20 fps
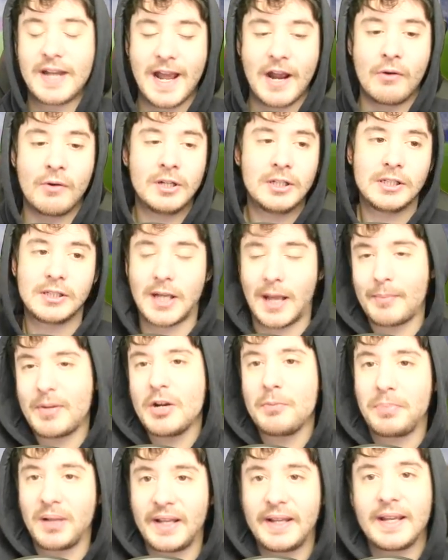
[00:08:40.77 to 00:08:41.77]
Now, I'm
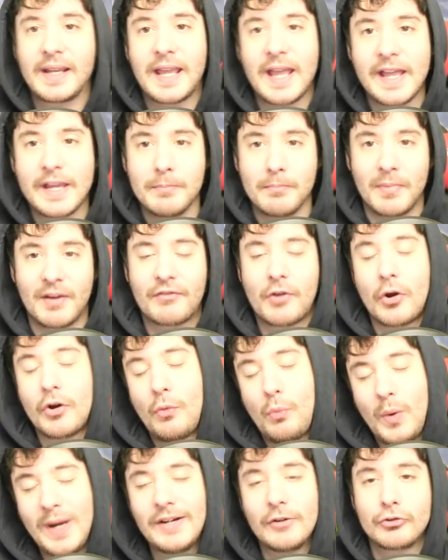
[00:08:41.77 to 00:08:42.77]
going to play a game. I've got
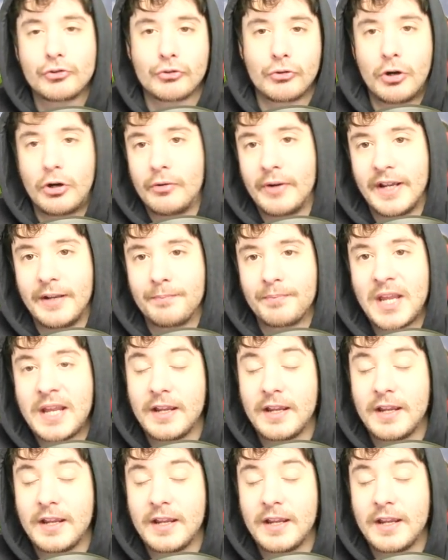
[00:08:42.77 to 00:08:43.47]
to win or draw it.